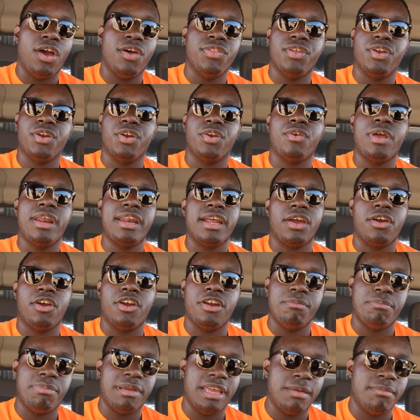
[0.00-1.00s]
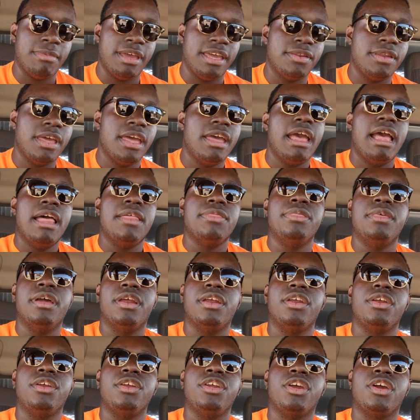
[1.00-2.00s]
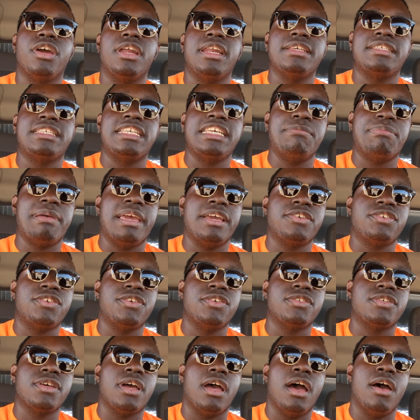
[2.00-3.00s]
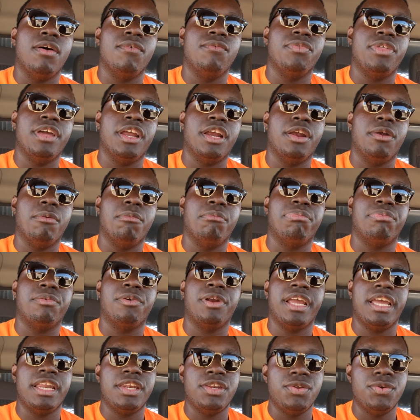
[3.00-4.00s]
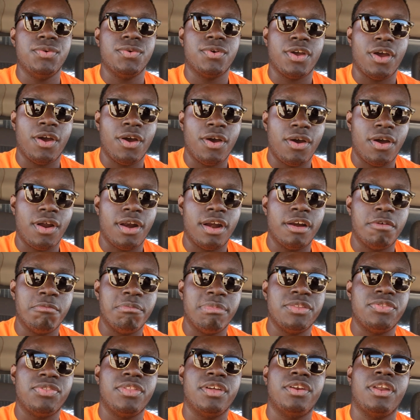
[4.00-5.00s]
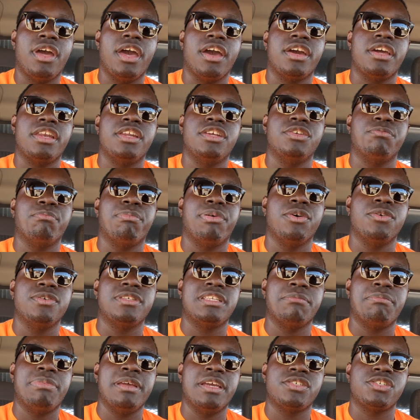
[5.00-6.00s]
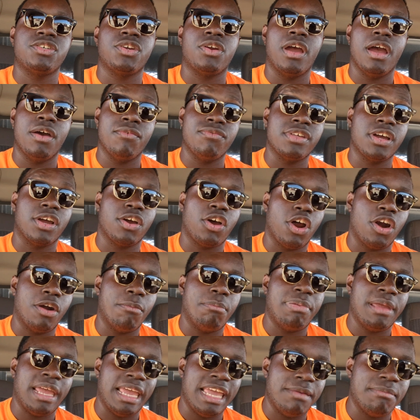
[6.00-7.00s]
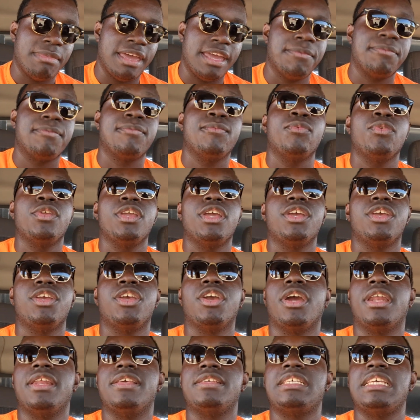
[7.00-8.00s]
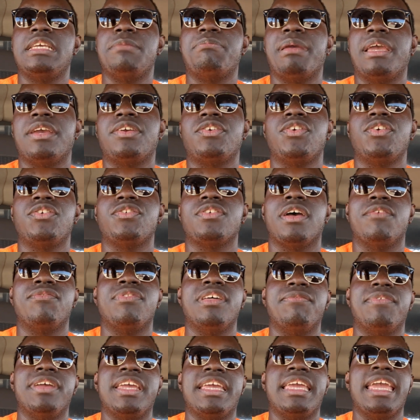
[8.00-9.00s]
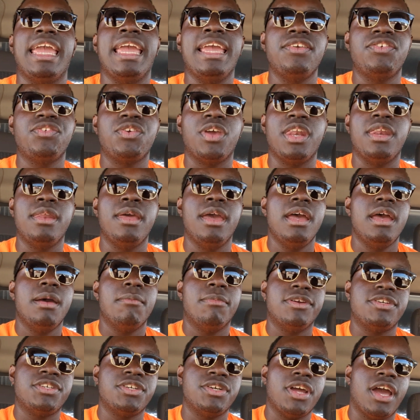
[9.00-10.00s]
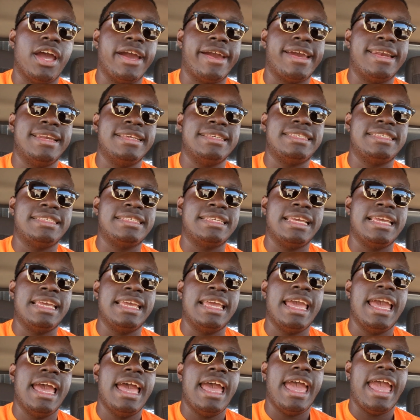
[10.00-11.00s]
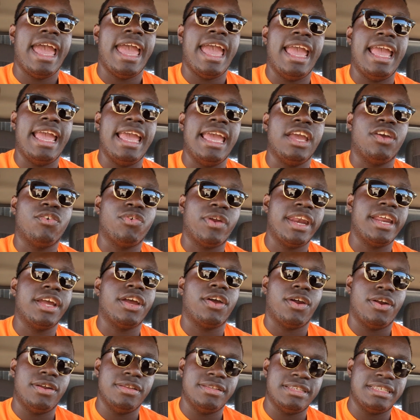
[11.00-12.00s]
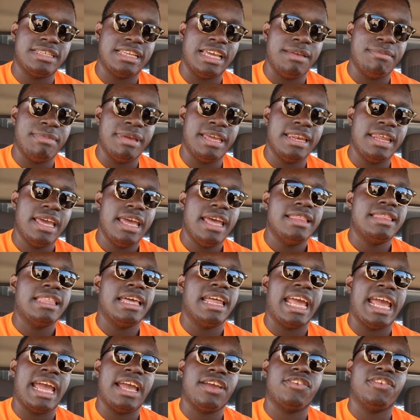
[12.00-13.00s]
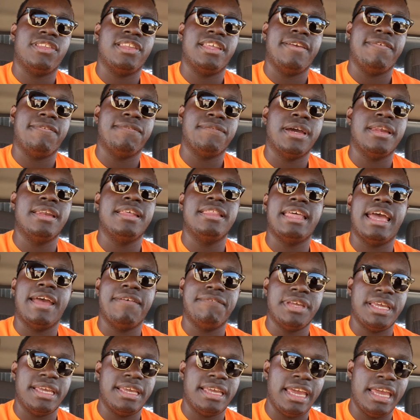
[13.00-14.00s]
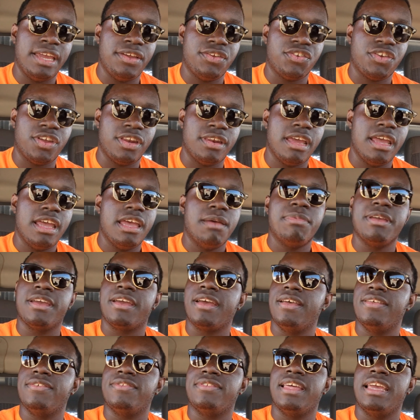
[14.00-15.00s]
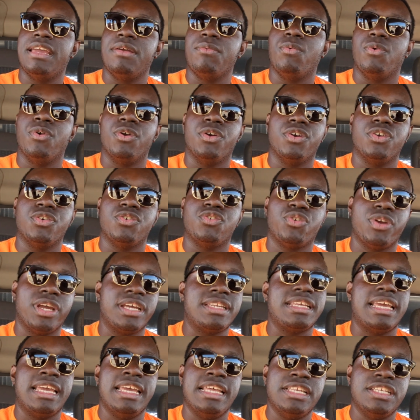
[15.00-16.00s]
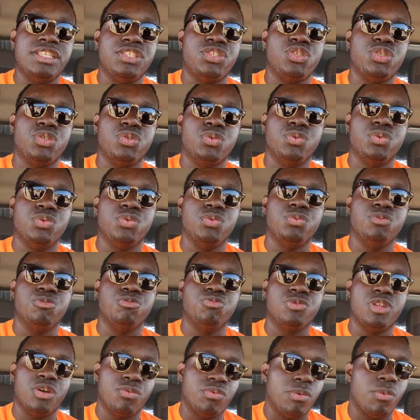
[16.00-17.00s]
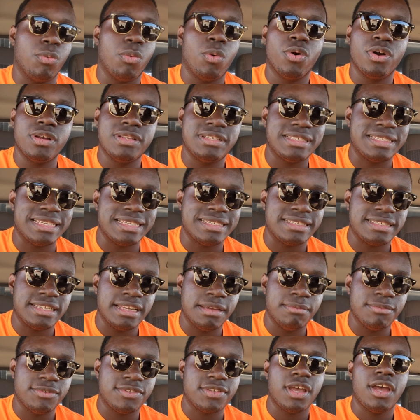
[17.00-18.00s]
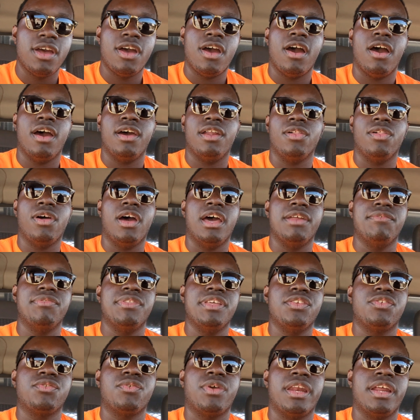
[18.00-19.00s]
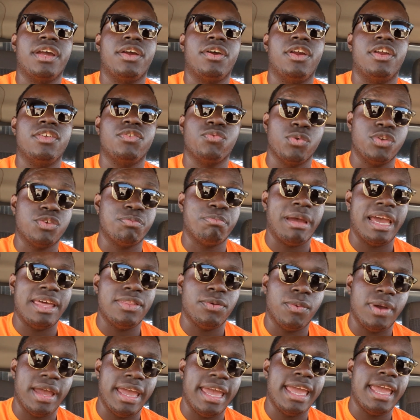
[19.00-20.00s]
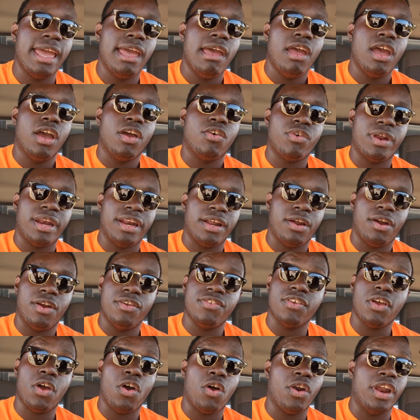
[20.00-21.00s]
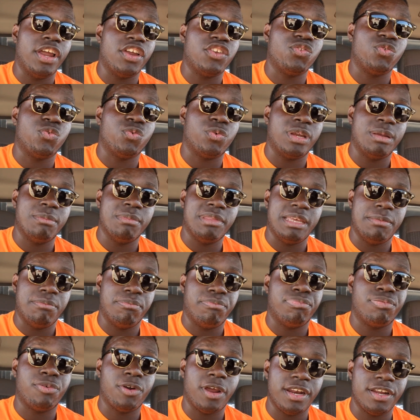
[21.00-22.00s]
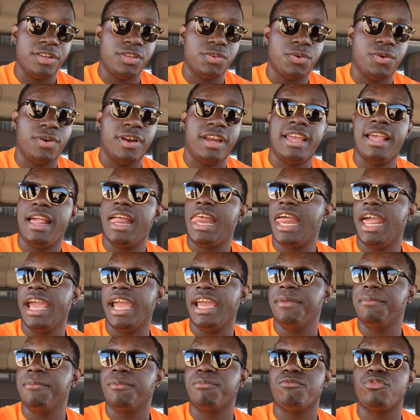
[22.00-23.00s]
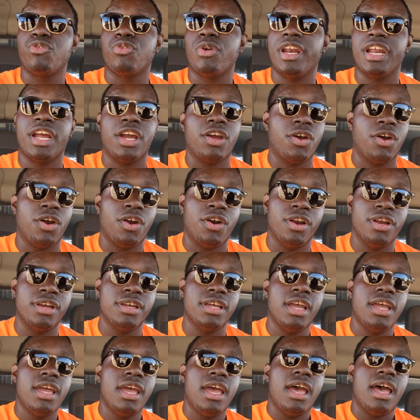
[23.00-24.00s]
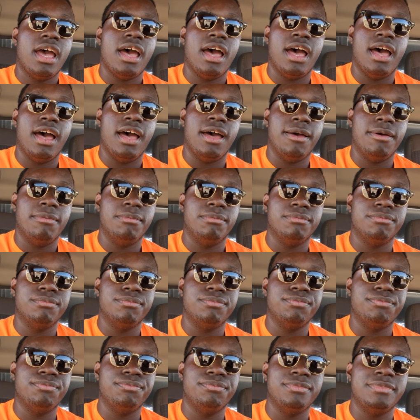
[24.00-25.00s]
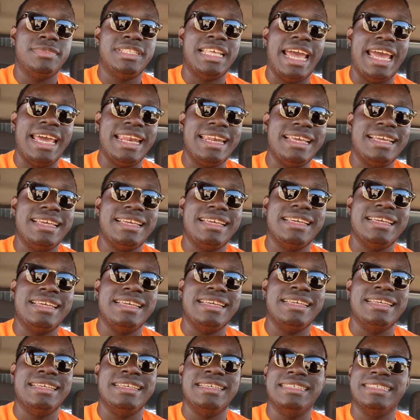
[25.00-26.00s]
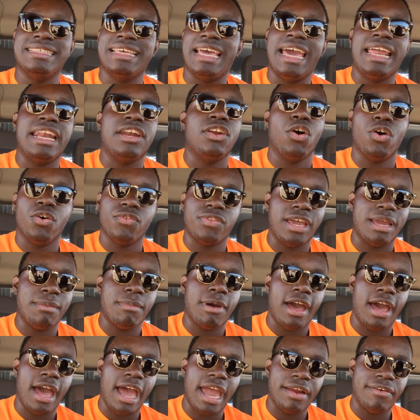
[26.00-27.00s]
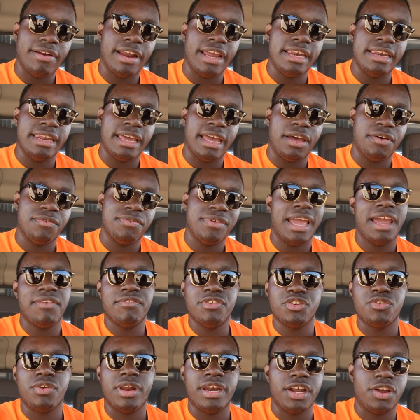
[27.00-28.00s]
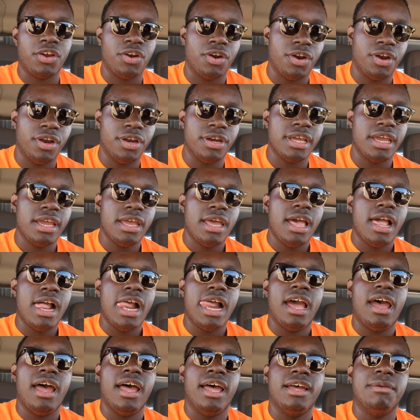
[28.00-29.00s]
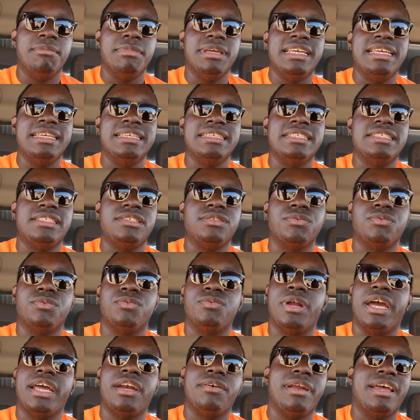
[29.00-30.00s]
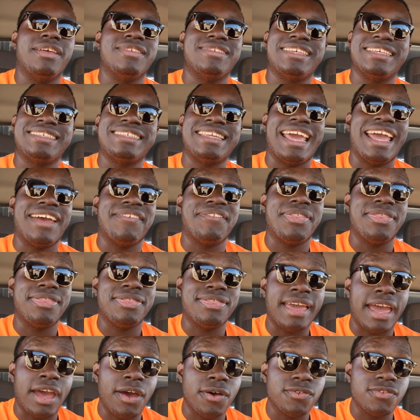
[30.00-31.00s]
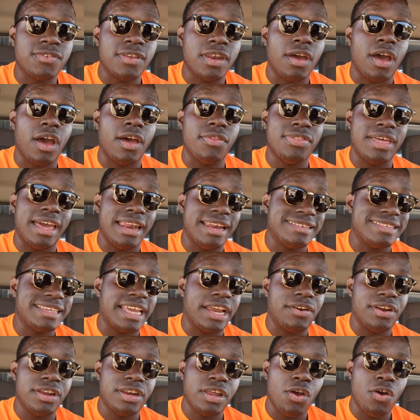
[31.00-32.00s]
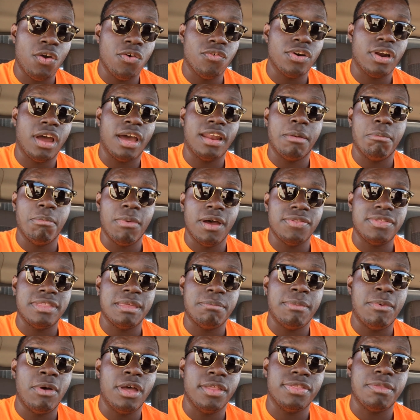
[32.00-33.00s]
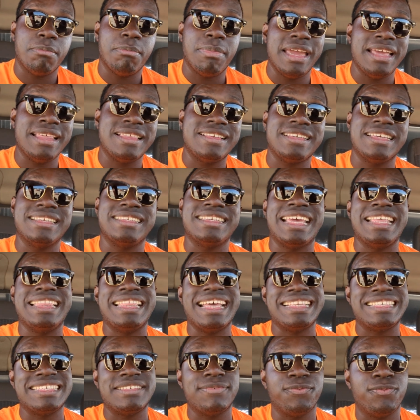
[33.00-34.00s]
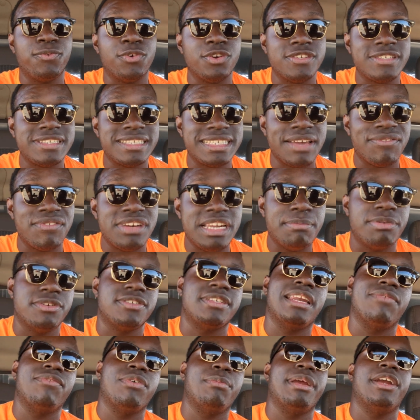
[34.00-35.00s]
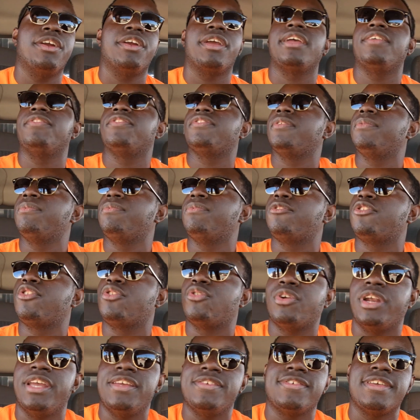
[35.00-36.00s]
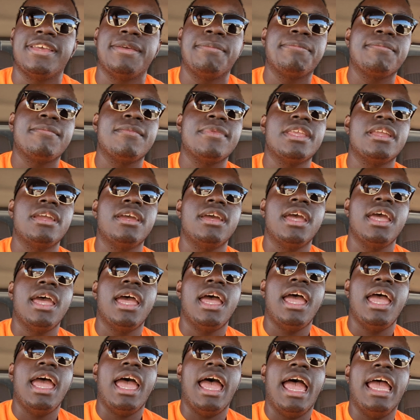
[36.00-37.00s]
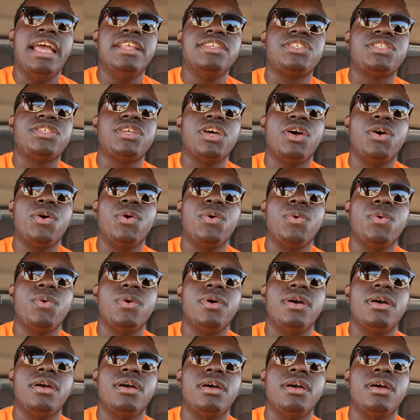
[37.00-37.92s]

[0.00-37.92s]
on their credit card payment. They're, you're going to see pictures of their brand new car, but they're not going to post a picture of the car payment. You're going to see pictures of the vacation, but you're not going to see a credit card statement that actually funded that vacation because they were tricked into the reward systems on a lot of these credit cards, which, by the way, credit cards are extremely predatory and credit card um, debt is at an all-time high right now. The average credit card um, is right around six and a half thousand. Uh, that is carried over on a month-to-month -month basis, and that's for 70% of Americans. It's crazy. And so,